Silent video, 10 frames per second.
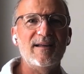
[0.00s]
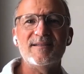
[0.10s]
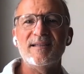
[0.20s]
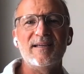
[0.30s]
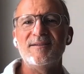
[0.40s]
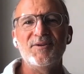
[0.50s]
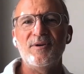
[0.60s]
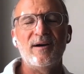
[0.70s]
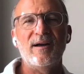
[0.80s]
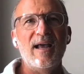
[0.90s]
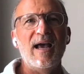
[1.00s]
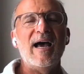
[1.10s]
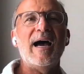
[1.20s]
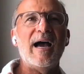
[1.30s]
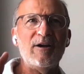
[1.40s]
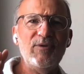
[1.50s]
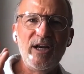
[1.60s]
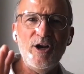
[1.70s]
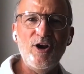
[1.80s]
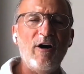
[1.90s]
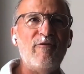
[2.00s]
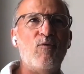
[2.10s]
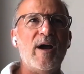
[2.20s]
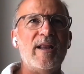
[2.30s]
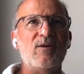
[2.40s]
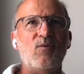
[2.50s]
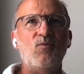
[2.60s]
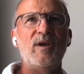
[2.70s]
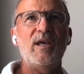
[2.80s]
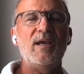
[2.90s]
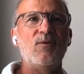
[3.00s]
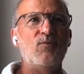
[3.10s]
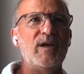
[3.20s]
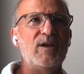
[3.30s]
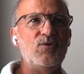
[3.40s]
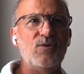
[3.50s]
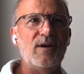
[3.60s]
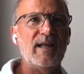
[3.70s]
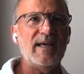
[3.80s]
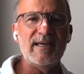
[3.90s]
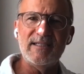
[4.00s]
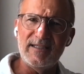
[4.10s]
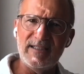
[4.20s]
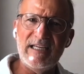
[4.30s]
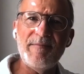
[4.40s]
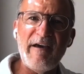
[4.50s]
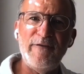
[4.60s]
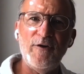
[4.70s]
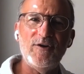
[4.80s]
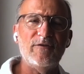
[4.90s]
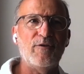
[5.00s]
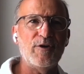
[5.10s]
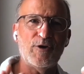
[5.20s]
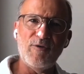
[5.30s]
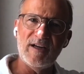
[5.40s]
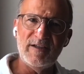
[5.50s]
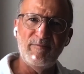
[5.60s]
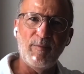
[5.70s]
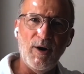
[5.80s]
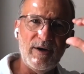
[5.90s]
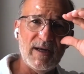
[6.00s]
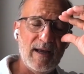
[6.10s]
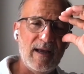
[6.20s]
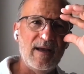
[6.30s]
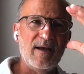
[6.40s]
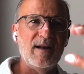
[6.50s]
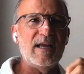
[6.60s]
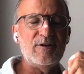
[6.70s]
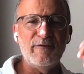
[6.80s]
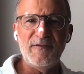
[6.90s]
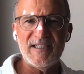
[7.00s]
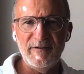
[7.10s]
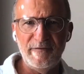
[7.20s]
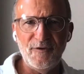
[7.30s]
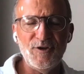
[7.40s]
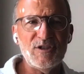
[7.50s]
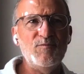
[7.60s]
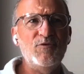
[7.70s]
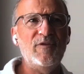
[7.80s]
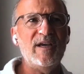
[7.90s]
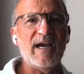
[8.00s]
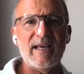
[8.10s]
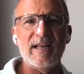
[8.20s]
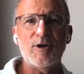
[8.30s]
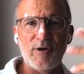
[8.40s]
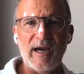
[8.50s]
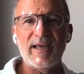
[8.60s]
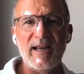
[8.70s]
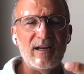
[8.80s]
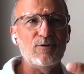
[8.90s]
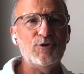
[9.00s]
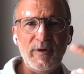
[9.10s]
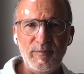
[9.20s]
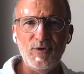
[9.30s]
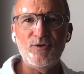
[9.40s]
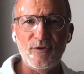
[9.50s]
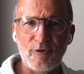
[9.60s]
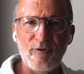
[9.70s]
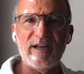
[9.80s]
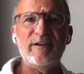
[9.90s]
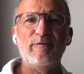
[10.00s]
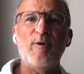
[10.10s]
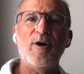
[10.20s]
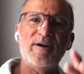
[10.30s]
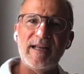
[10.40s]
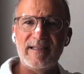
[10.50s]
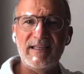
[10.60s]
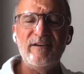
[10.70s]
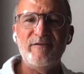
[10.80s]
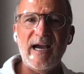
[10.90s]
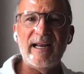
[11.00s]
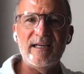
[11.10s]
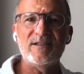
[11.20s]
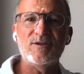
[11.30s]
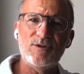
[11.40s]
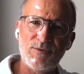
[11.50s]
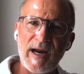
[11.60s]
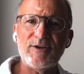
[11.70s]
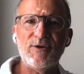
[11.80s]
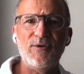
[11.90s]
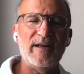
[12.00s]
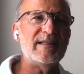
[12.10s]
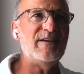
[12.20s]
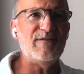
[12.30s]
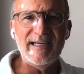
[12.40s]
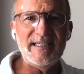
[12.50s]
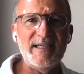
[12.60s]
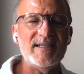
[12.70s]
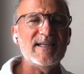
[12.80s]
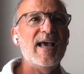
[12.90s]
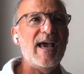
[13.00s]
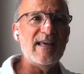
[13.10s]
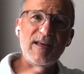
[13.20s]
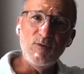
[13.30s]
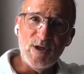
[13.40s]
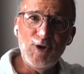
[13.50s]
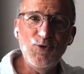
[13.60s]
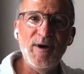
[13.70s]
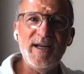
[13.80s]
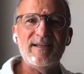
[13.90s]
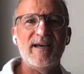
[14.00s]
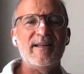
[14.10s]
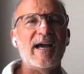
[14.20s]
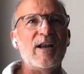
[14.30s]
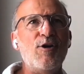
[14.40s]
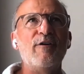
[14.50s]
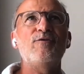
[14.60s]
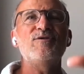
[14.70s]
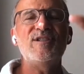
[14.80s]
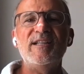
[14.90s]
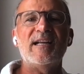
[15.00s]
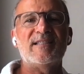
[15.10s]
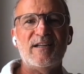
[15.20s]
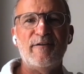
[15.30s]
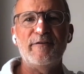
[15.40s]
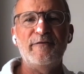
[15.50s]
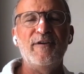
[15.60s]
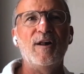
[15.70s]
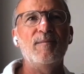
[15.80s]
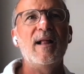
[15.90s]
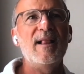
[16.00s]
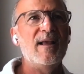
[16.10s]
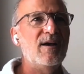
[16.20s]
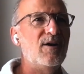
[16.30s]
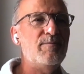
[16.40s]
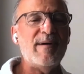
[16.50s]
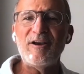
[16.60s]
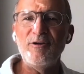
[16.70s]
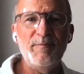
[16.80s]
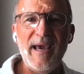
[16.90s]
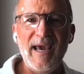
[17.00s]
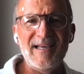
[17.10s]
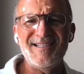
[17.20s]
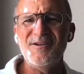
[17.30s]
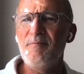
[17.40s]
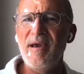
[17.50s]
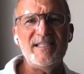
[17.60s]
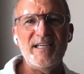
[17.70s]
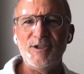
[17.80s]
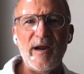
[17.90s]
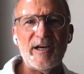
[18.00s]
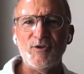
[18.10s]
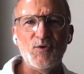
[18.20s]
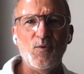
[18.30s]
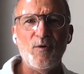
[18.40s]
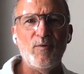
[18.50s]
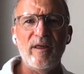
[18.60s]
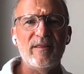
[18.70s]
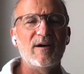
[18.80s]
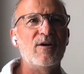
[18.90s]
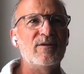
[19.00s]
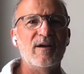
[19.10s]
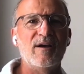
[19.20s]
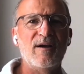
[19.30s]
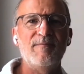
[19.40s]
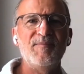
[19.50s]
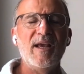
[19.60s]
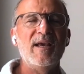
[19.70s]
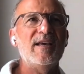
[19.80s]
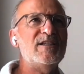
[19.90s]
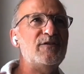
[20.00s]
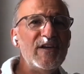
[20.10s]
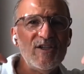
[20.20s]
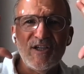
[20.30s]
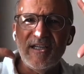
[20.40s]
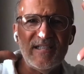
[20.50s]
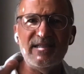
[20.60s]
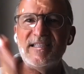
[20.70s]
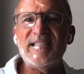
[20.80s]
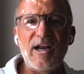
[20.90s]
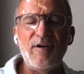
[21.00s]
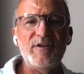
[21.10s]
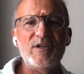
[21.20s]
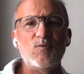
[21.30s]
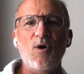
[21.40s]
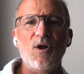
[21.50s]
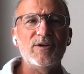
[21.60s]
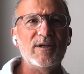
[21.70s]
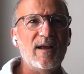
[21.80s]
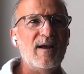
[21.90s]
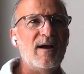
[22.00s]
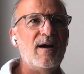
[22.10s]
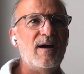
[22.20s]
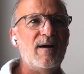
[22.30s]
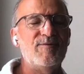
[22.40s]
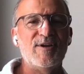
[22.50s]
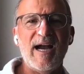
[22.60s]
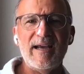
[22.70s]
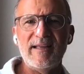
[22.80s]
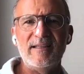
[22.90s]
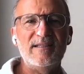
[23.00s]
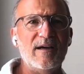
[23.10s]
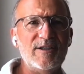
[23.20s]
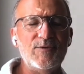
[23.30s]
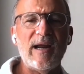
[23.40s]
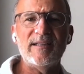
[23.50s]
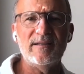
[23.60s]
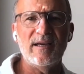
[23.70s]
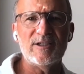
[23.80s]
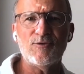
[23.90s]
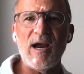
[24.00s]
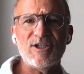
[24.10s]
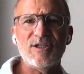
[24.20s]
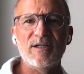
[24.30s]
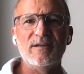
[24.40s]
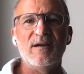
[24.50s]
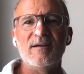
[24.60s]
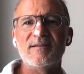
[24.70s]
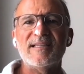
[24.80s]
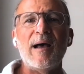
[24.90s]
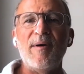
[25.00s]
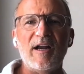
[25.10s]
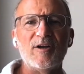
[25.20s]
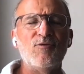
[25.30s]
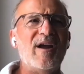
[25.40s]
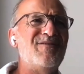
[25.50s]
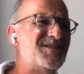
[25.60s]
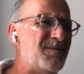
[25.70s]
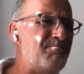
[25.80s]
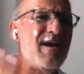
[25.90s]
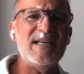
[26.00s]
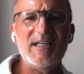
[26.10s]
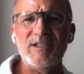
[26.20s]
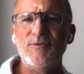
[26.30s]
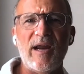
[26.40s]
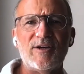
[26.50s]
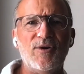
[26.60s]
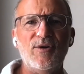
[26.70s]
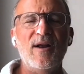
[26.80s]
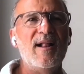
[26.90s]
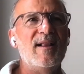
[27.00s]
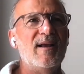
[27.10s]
it's it, you know I really love when we we do like there's a team effort for the creative part Mm-hmm. Like the Fast and Furious movie, I can I can contribute to the creative part and give guidance to director and give ideas, and then we do it. And I love to that stuff on film. Uh, Michael Bay is an amazing director to work with. On uh, his vision is insane of this world. Uh, the guy that uh, directed the Extraction, uh, Sam Hargrave, is an amazing director.